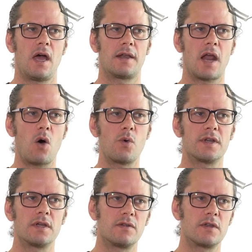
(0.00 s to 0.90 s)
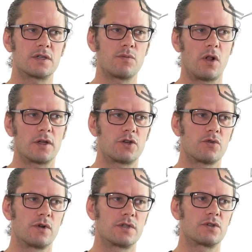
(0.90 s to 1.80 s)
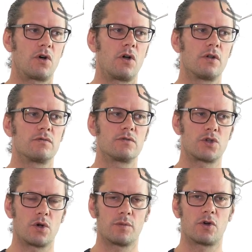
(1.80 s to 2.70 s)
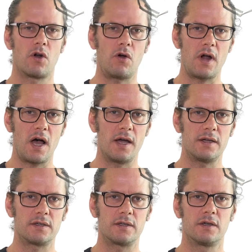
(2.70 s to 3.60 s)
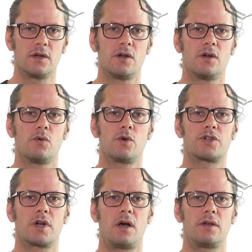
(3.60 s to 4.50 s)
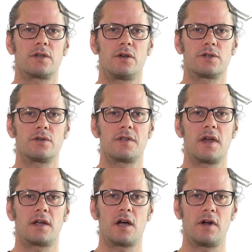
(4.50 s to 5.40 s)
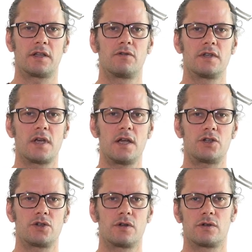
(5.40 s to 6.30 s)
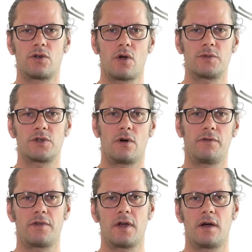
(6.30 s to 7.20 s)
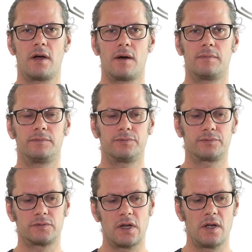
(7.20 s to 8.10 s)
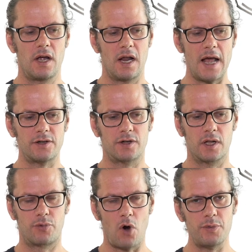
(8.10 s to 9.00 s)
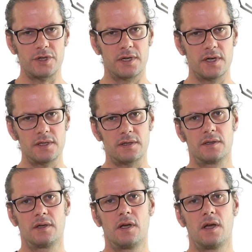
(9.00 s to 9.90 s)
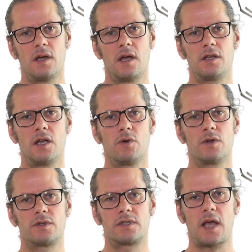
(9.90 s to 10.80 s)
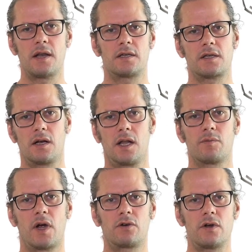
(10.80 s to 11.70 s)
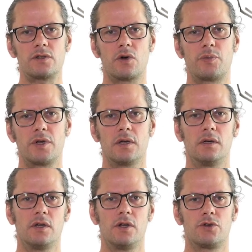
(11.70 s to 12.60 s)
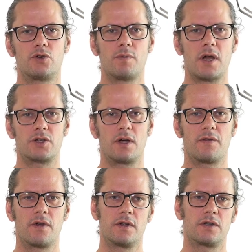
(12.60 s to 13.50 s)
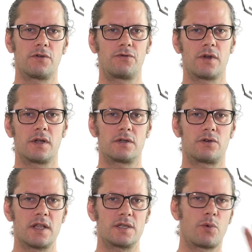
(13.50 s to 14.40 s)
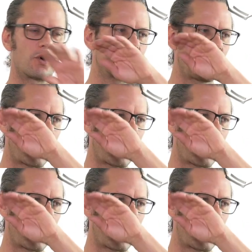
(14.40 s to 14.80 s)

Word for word: And now we did these molecules on sodium chloride, which allows also their characterization in terms of their um, electrical properties. And here we use scanning tunneling microscopy to measure the different transport